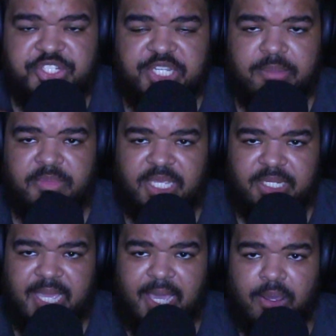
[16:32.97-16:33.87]

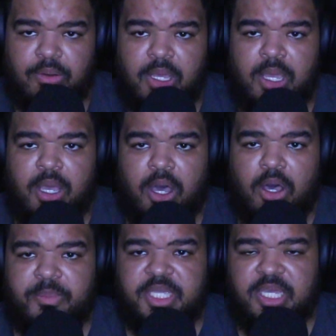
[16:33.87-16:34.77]
crushing me now,
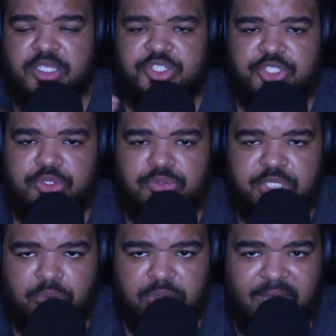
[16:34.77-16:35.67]
all because
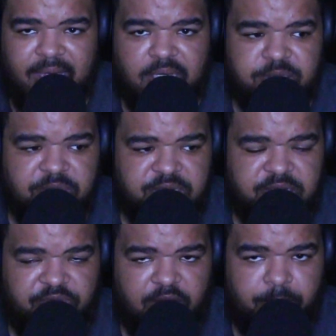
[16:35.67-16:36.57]
you don't like a
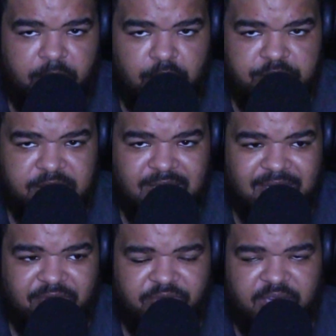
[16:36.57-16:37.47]
specific
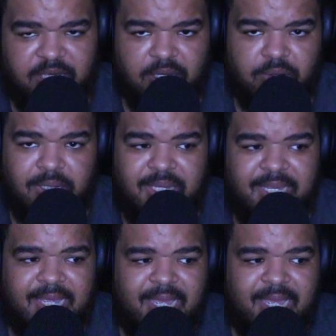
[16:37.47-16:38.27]
person in a video.